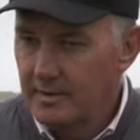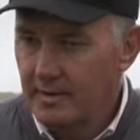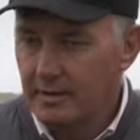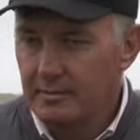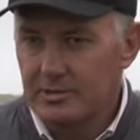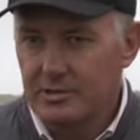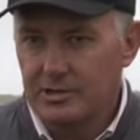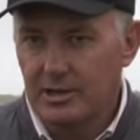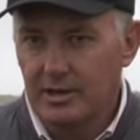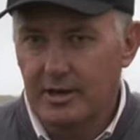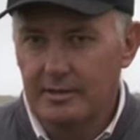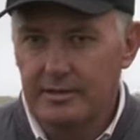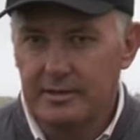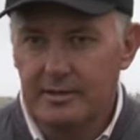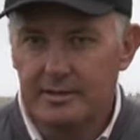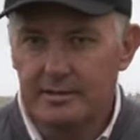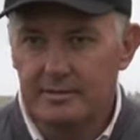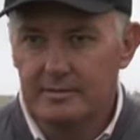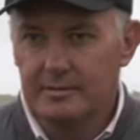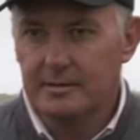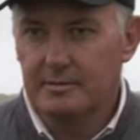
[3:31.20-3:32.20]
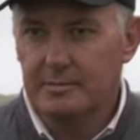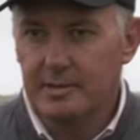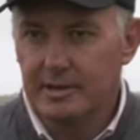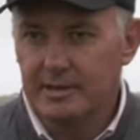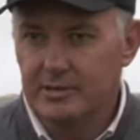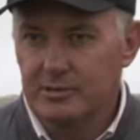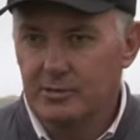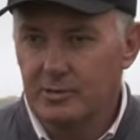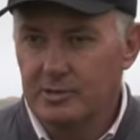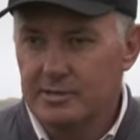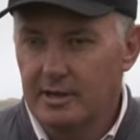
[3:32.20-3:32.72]
Yeah, Michelle, I think the
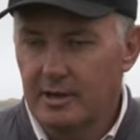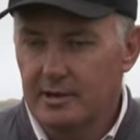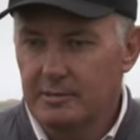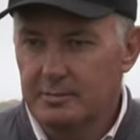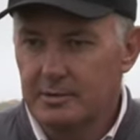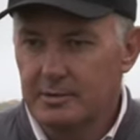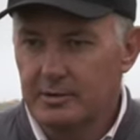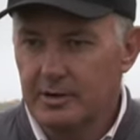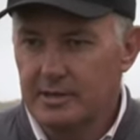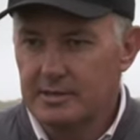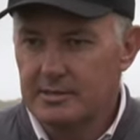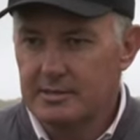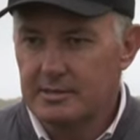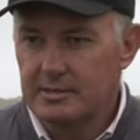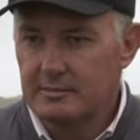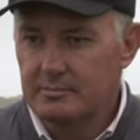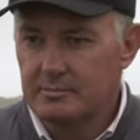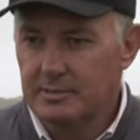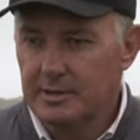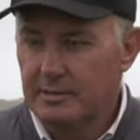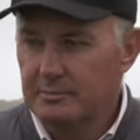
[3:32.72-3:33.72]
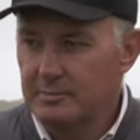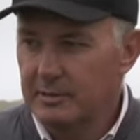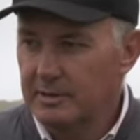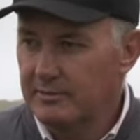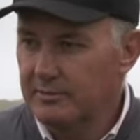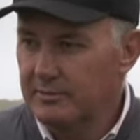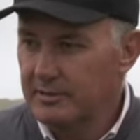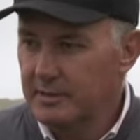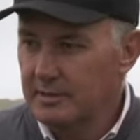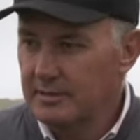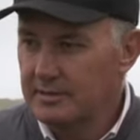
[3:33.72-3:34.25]
Met is always an open race, big, big
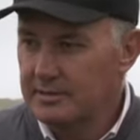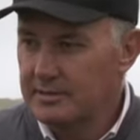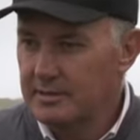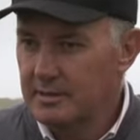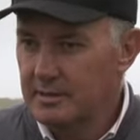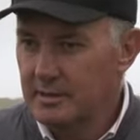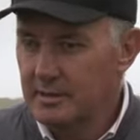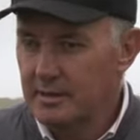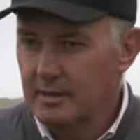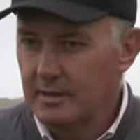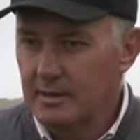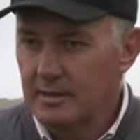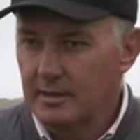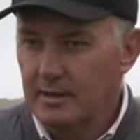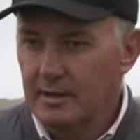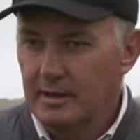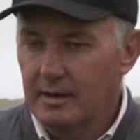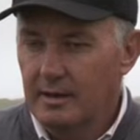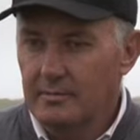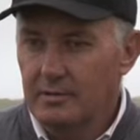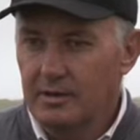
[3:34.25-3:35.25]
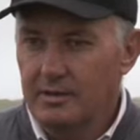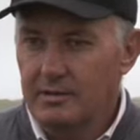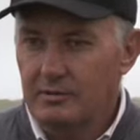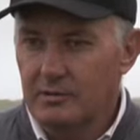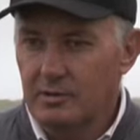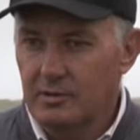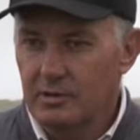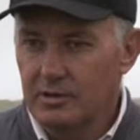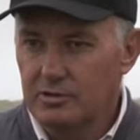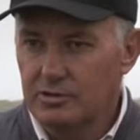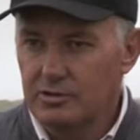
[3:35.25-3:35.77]
field. Yeah. Um, I think
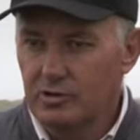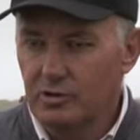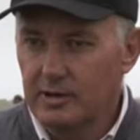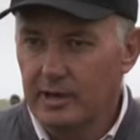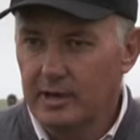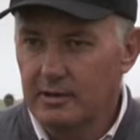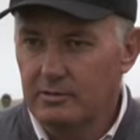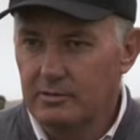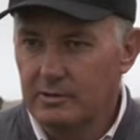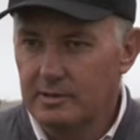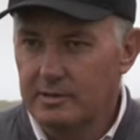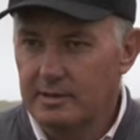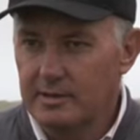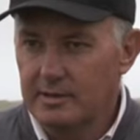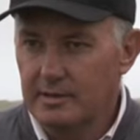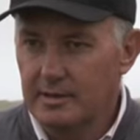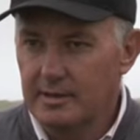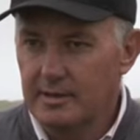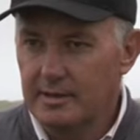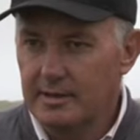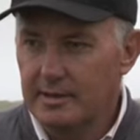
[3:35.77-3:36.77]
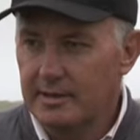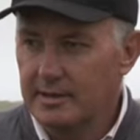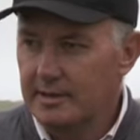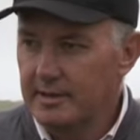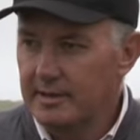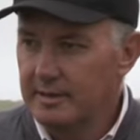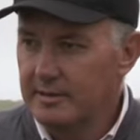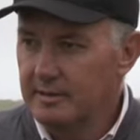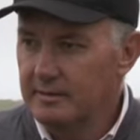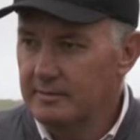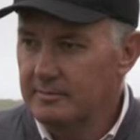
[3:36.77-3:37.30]
we've got a strong end with uh, Legal
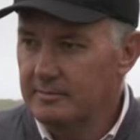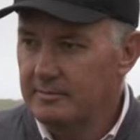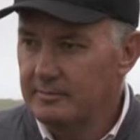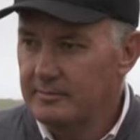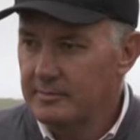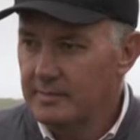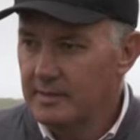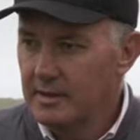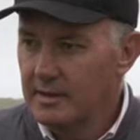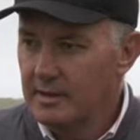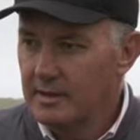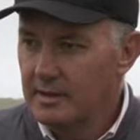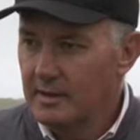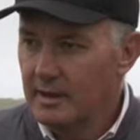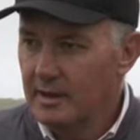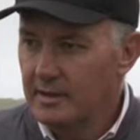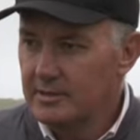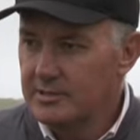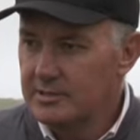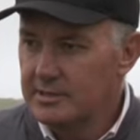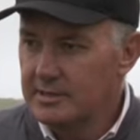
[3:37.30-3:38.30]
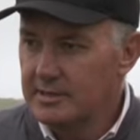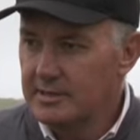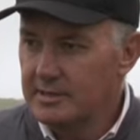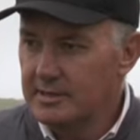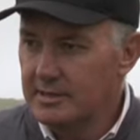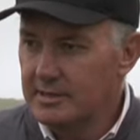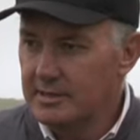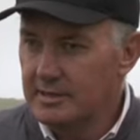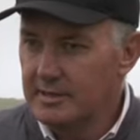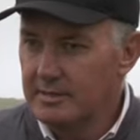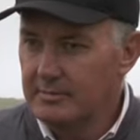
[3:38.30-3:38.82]
Eagle. I just think
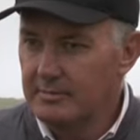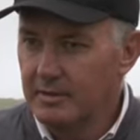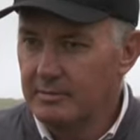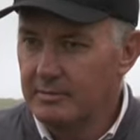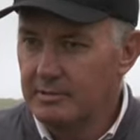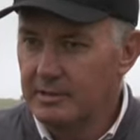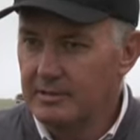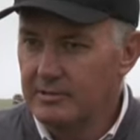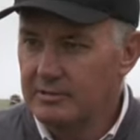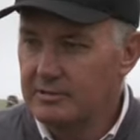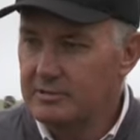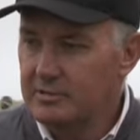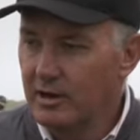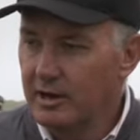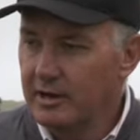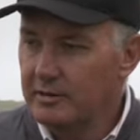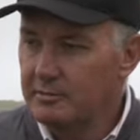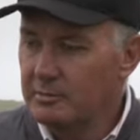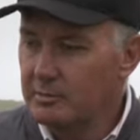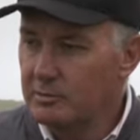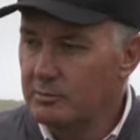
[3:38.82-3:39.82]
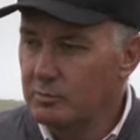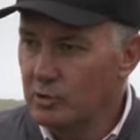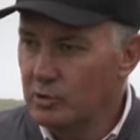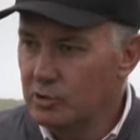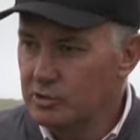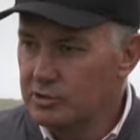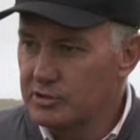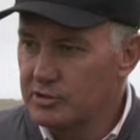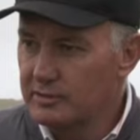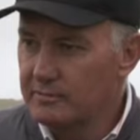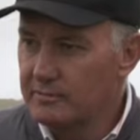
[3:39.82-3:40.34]
uh, maybe they're just riding a bit more
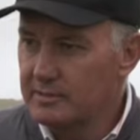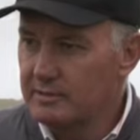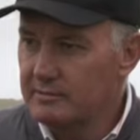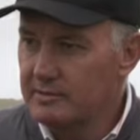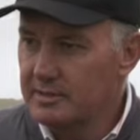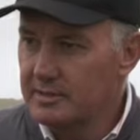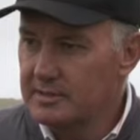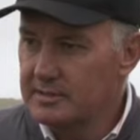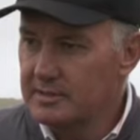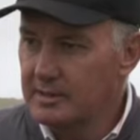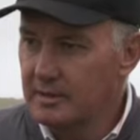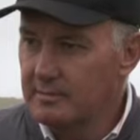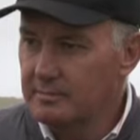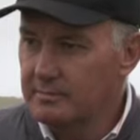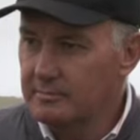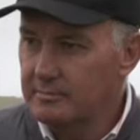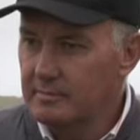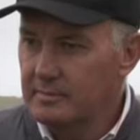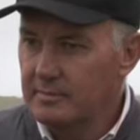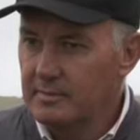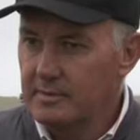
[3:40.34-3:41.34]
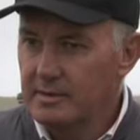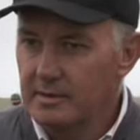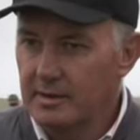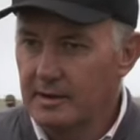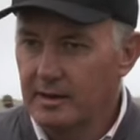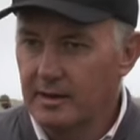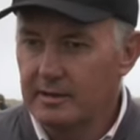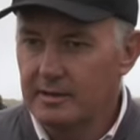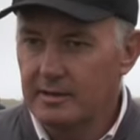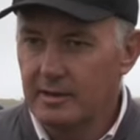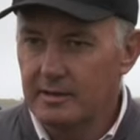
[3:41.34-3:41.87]
conservatively this time.
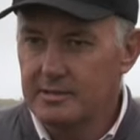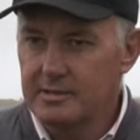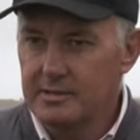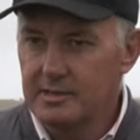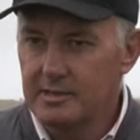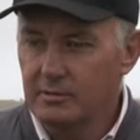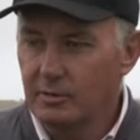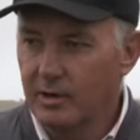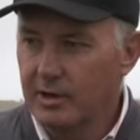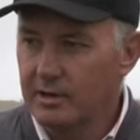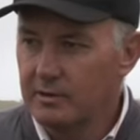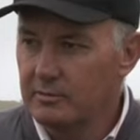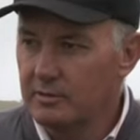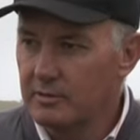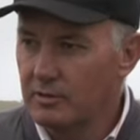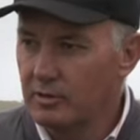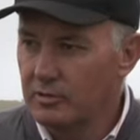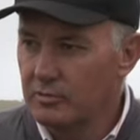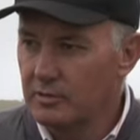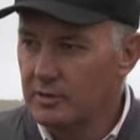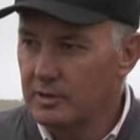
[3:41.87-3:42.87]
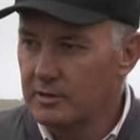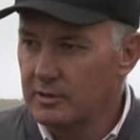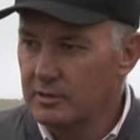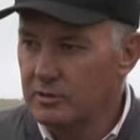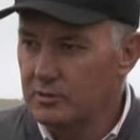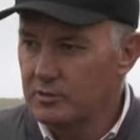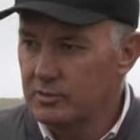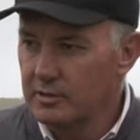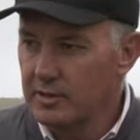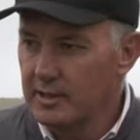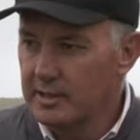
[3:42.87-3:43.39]
I don't see why he can't win in
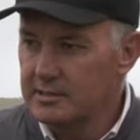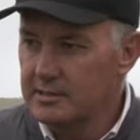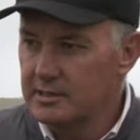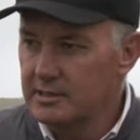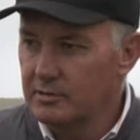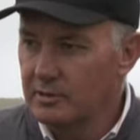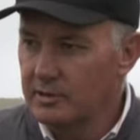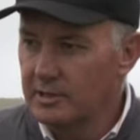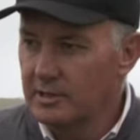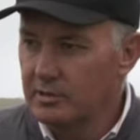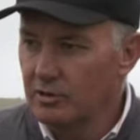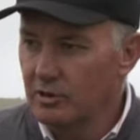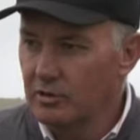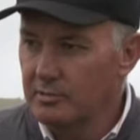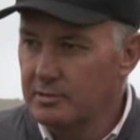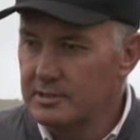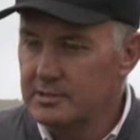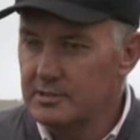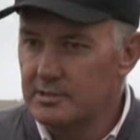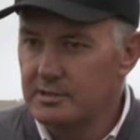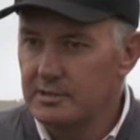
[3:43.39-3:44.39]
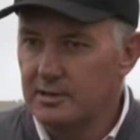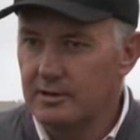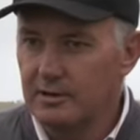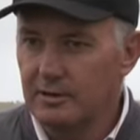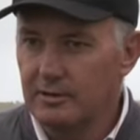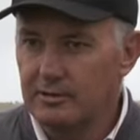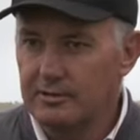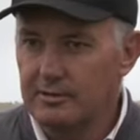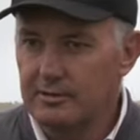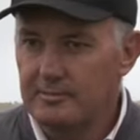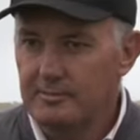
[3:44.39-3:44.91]
2000. He won the Derby as a three year
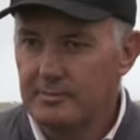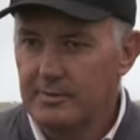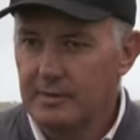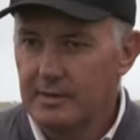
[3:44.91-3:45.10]
old.